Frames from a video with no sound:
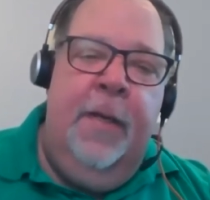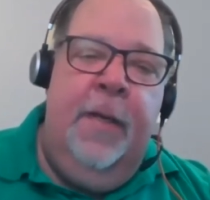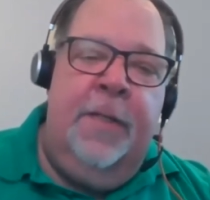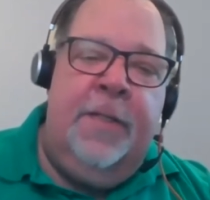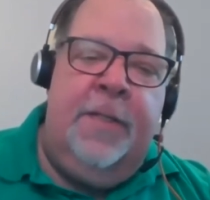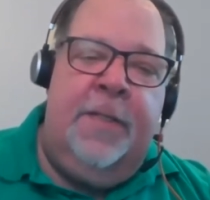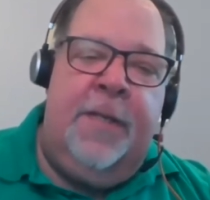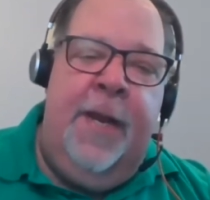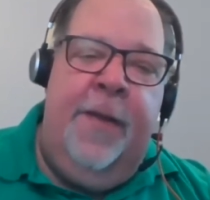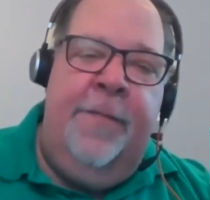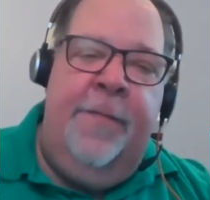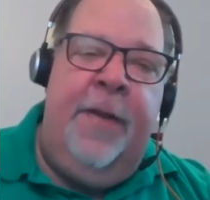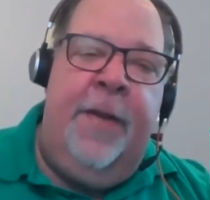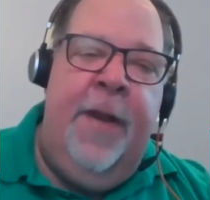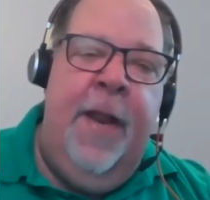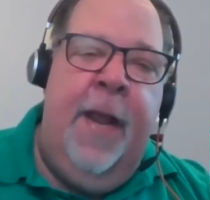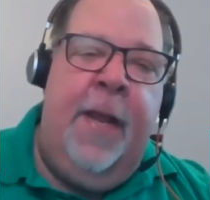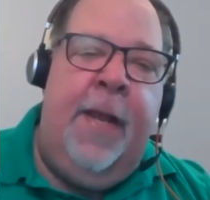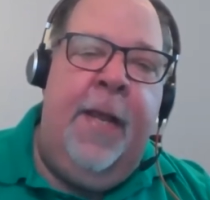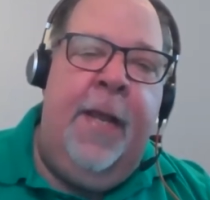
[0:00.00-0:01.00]
Steve and
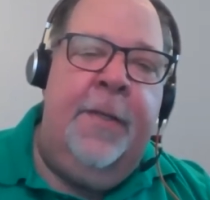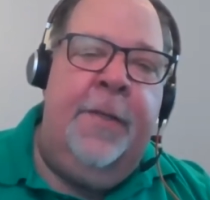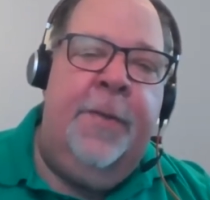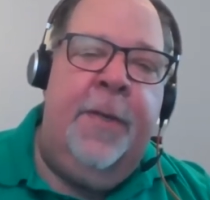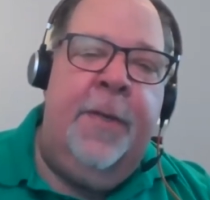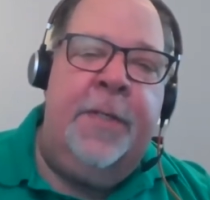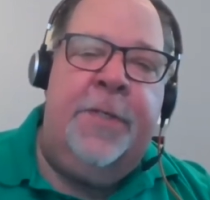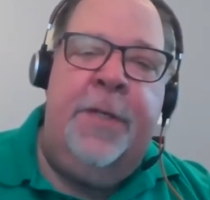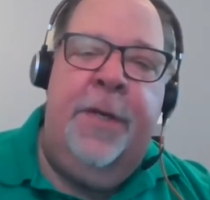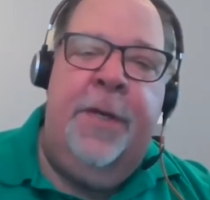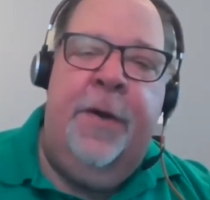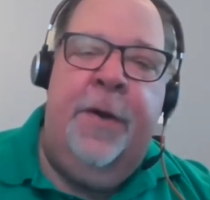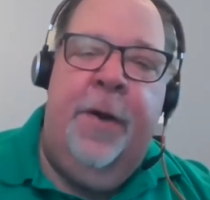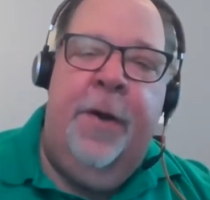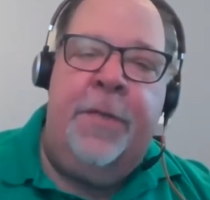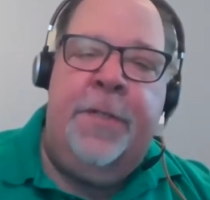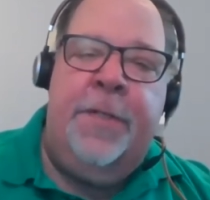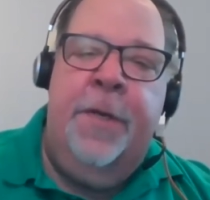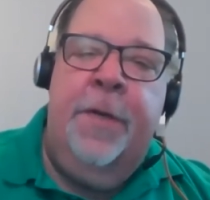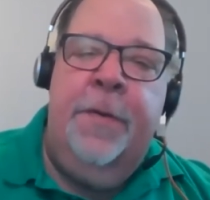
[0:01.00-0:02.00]
Nick and Christian are
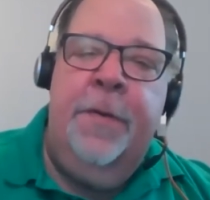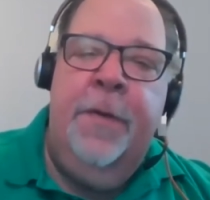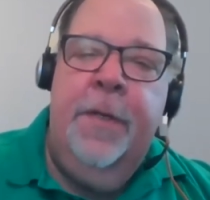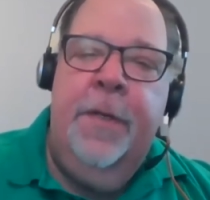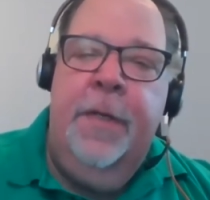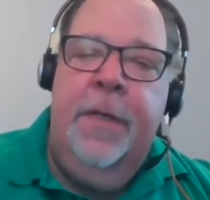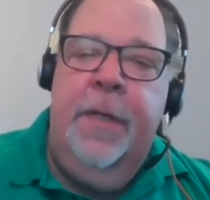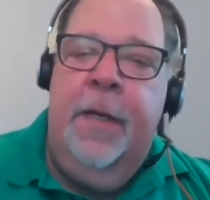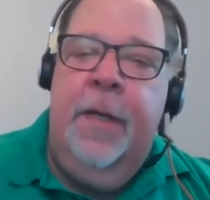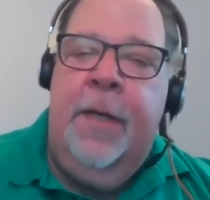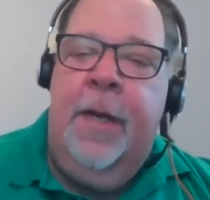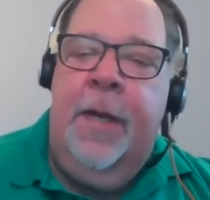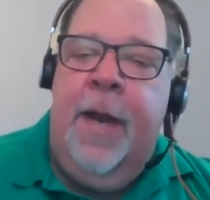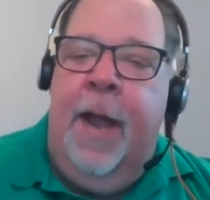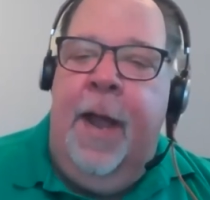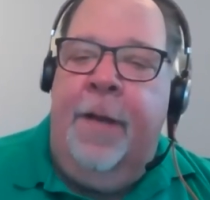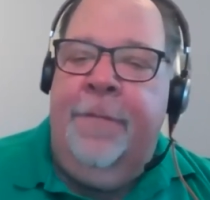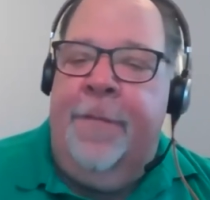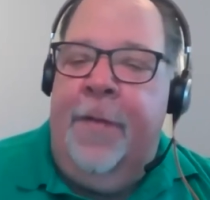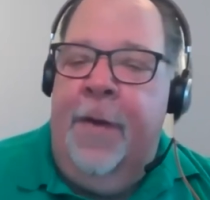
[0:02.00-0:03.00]
also going to
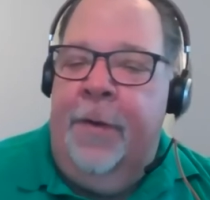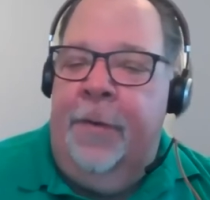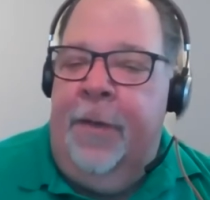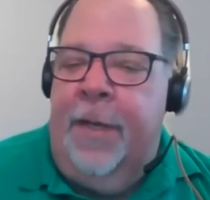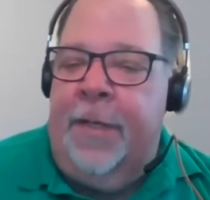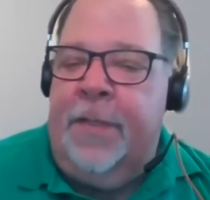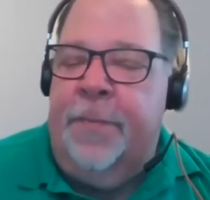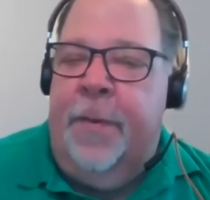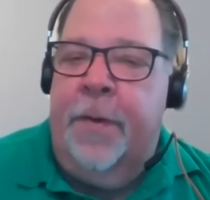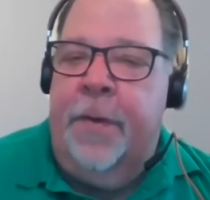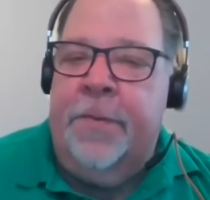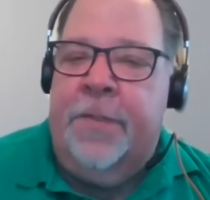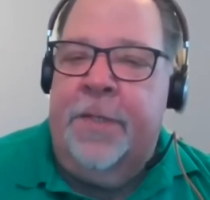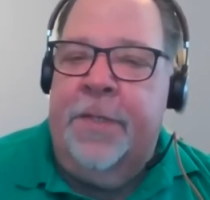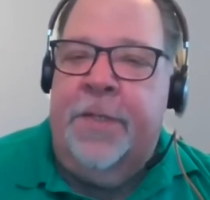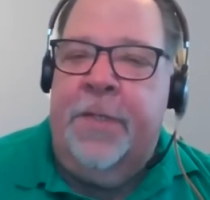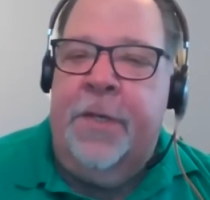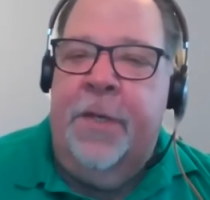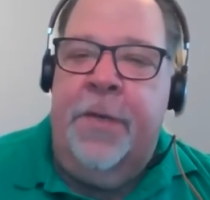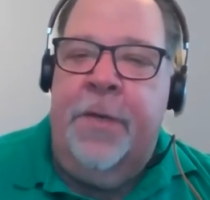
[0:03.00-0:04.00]
have their links
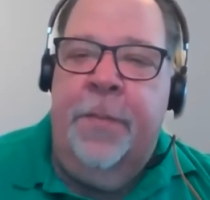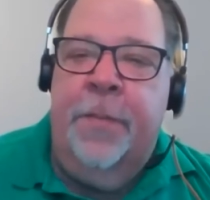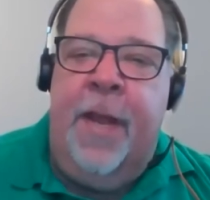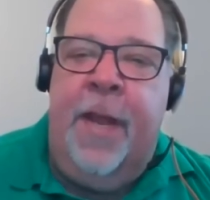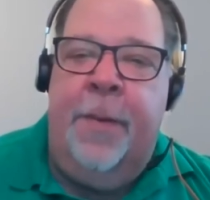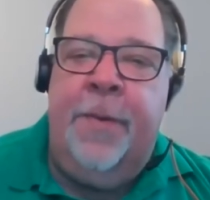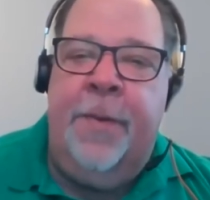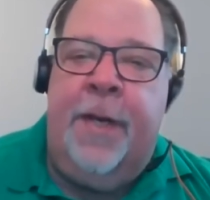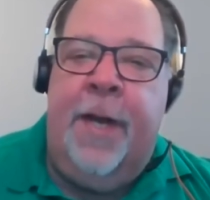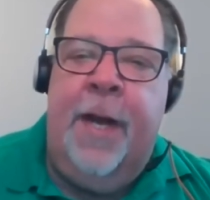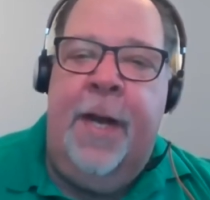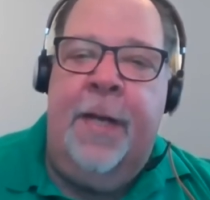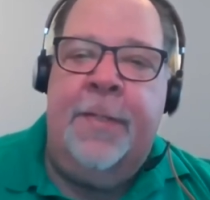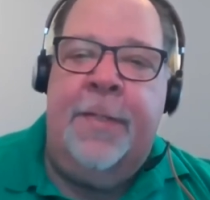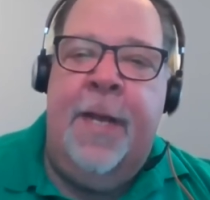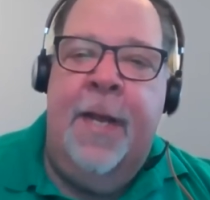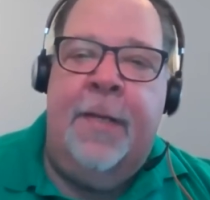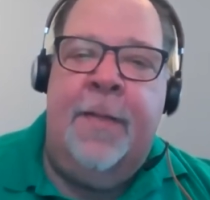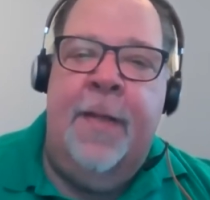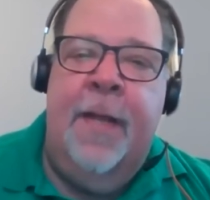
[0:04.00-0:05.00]
posted, so you'll be able to
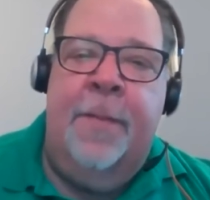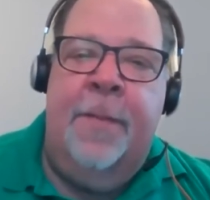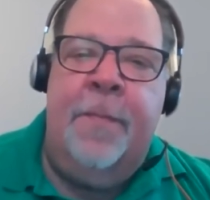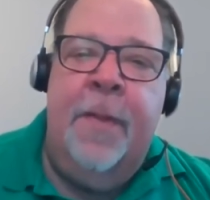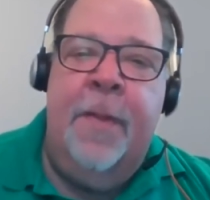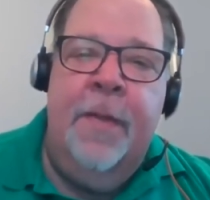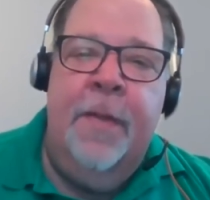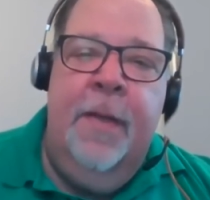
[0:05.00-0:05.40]
contact them